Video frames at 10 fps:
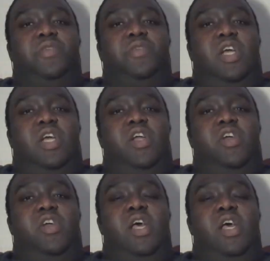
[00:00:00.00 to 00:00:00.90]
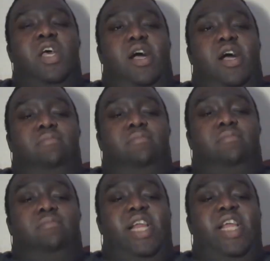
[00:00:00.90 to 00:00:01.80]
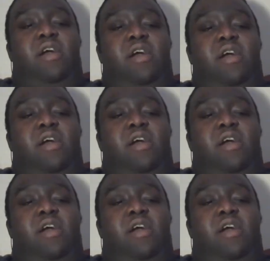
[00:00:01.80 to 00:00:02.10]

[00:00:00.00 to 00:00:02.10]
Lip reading: agree. Danny,